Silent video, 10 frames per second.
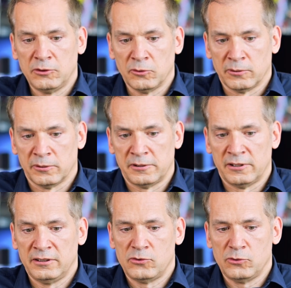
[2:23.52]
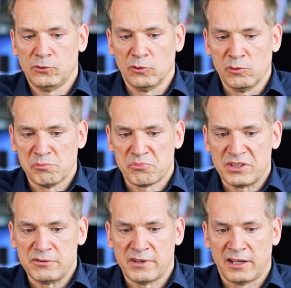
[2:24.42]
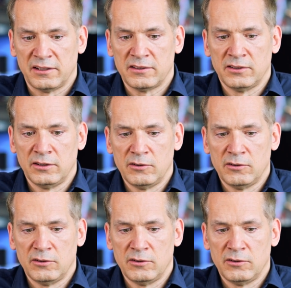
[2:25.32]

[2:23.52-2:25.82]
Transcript: in order to prevent